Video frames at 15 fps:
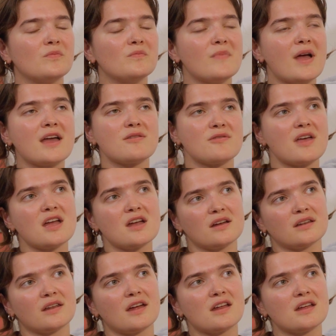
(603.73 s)
may
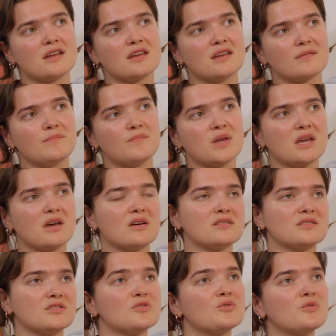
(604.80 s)
think like
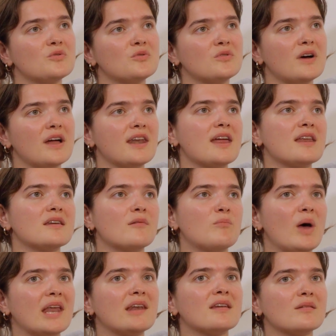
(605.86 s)
because you're an
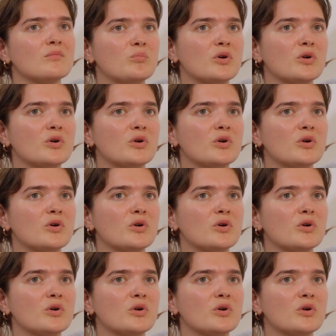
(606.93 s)
independent